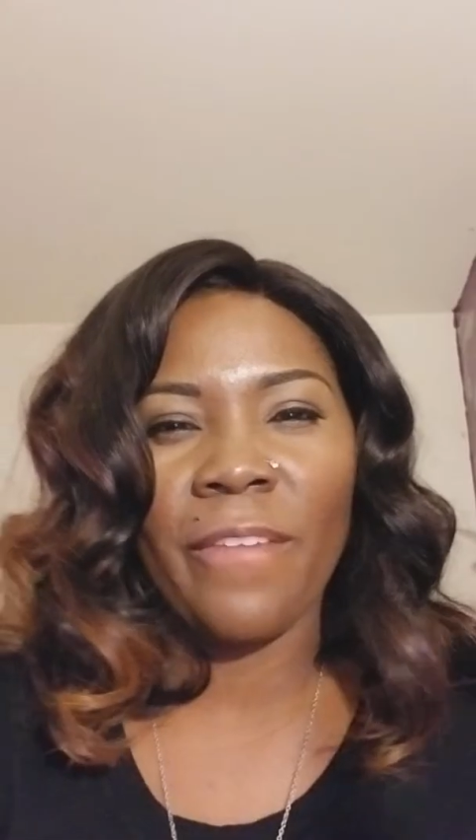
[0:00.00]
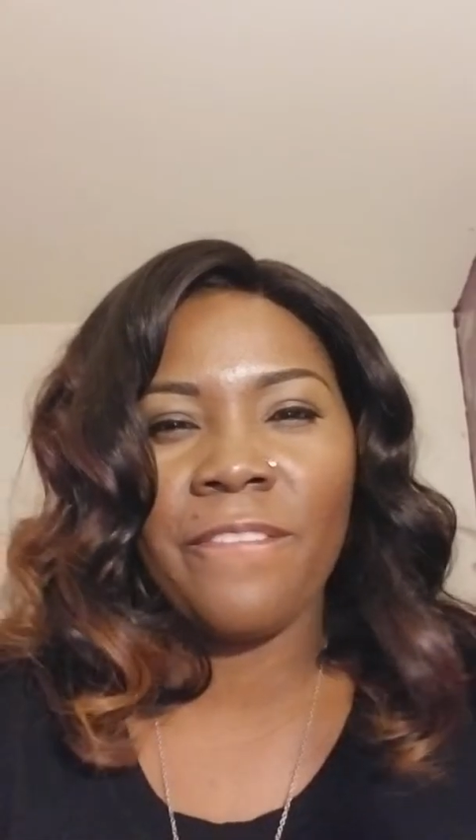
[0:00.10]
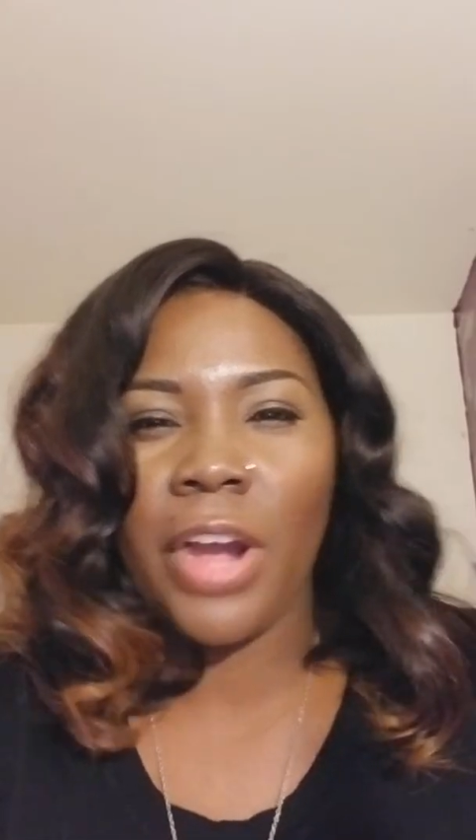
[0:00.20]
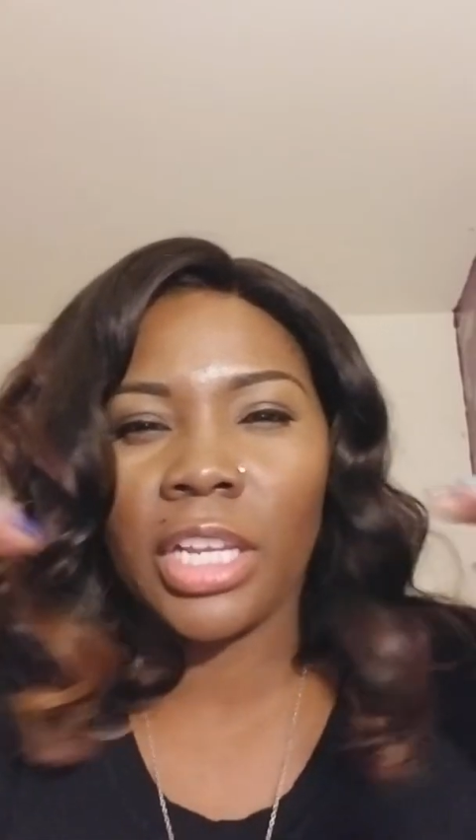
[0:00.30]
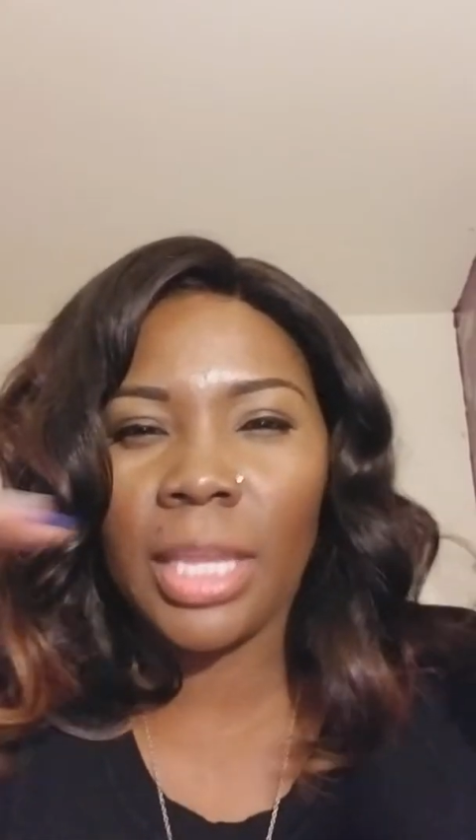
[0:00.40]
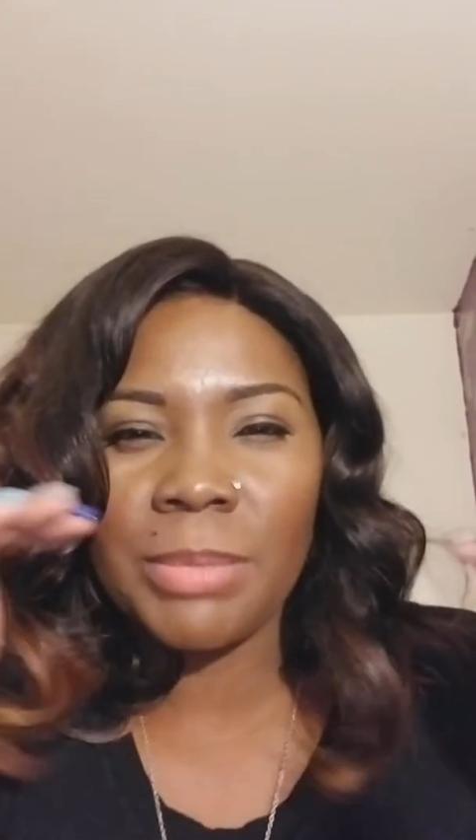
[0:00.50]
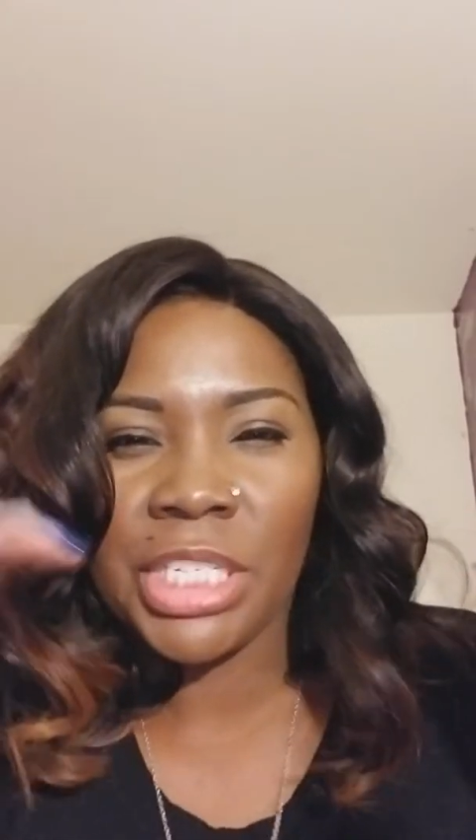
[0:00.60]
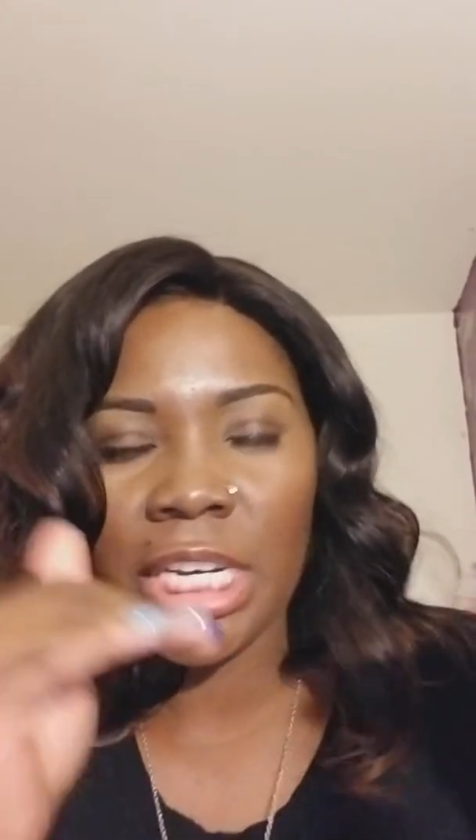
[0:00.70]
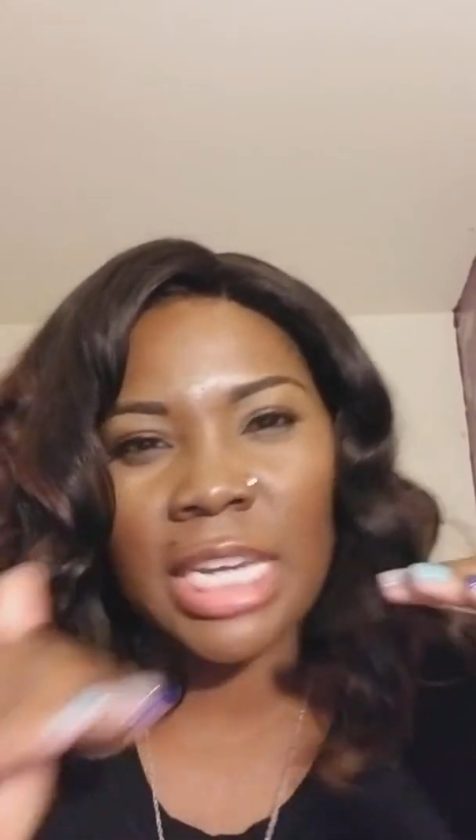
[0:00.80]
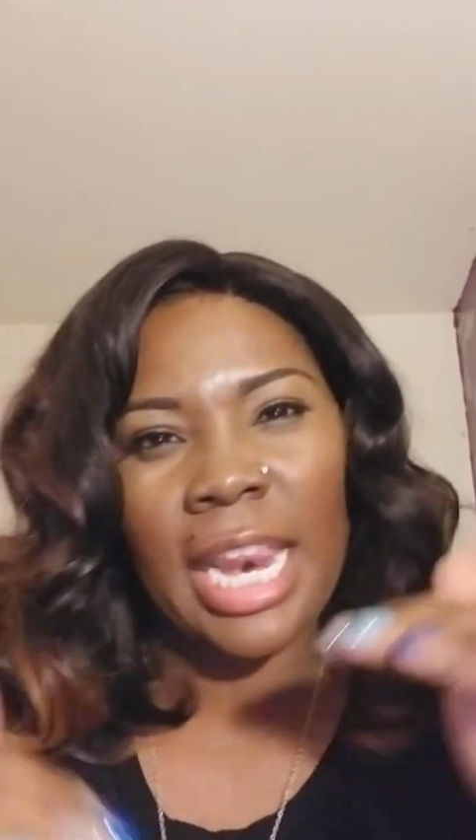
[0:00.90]
the fucked up
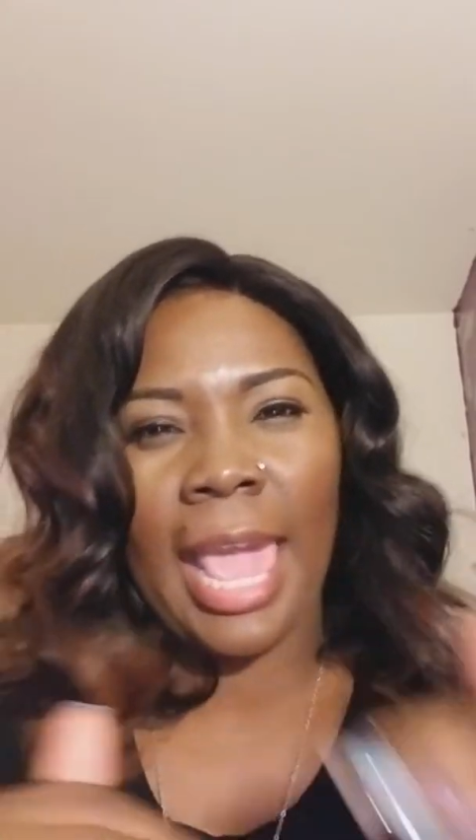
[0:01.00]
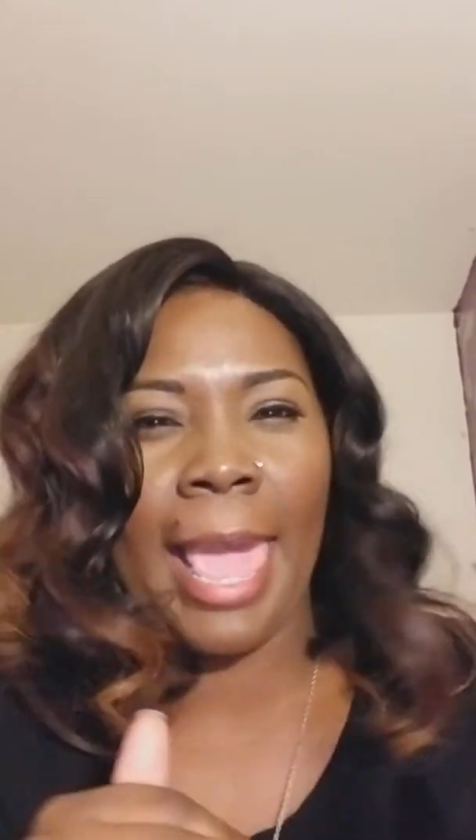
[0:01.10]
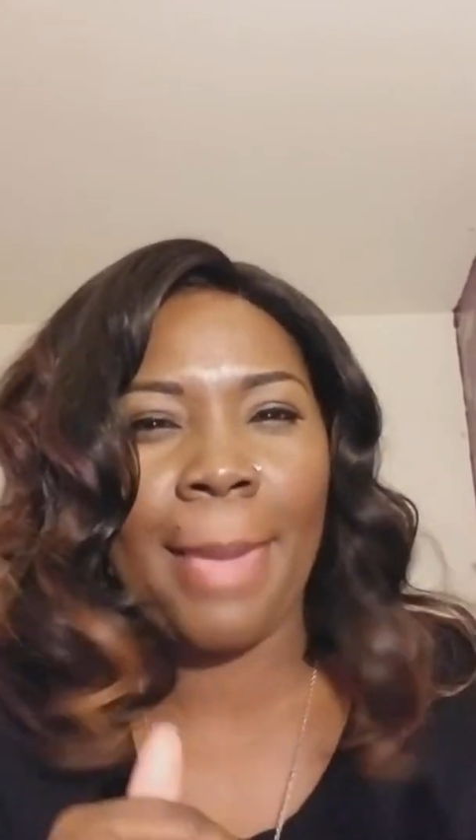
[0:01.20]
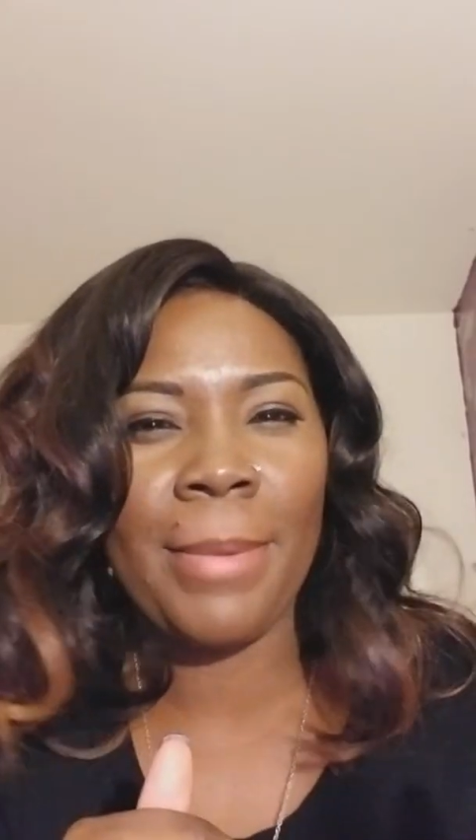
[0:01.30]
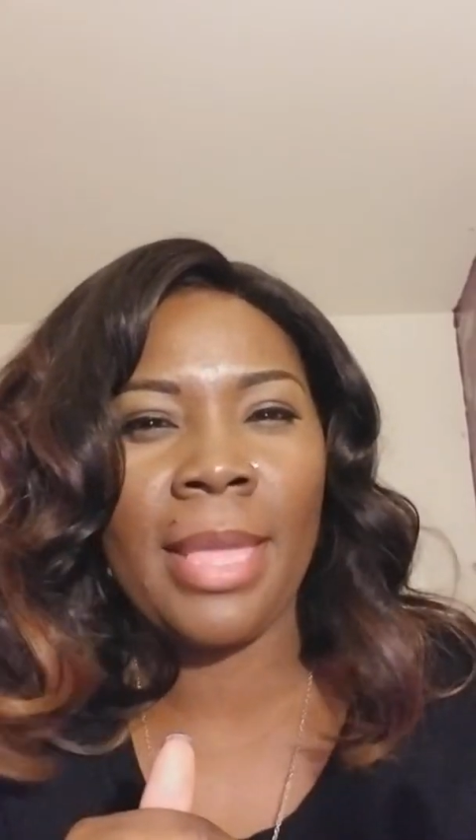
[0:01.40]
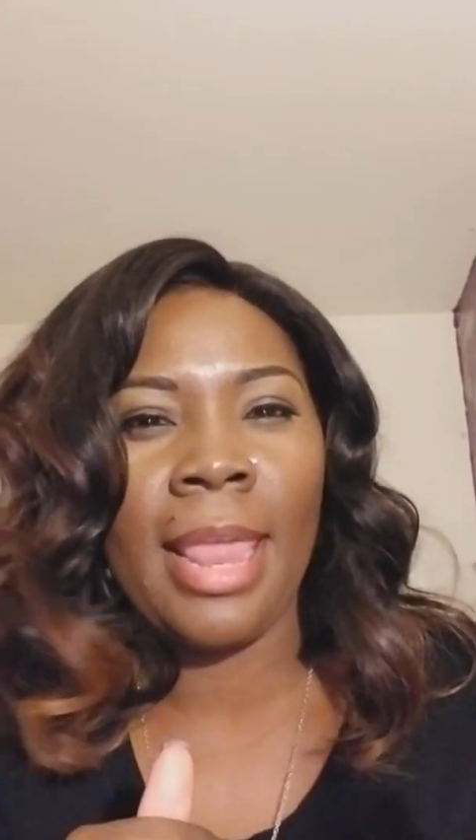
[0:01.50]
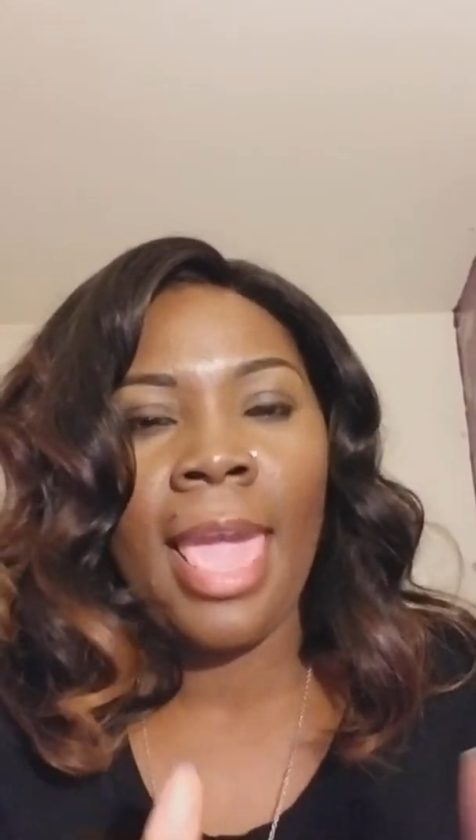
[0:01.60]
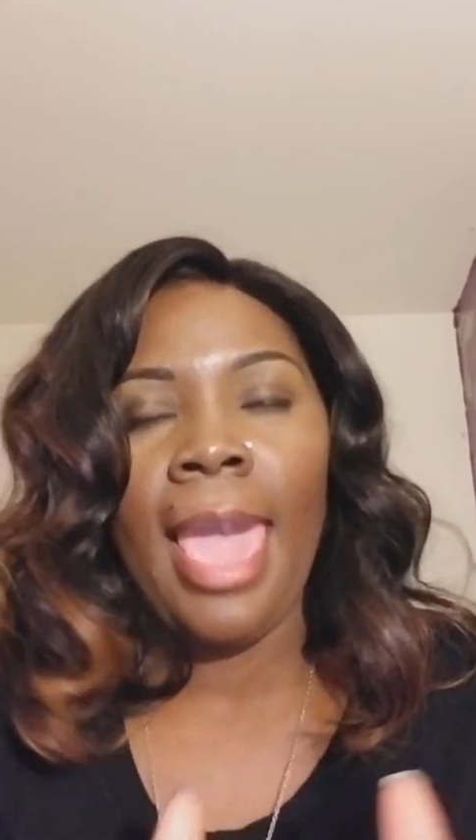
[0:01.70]
shit that happened,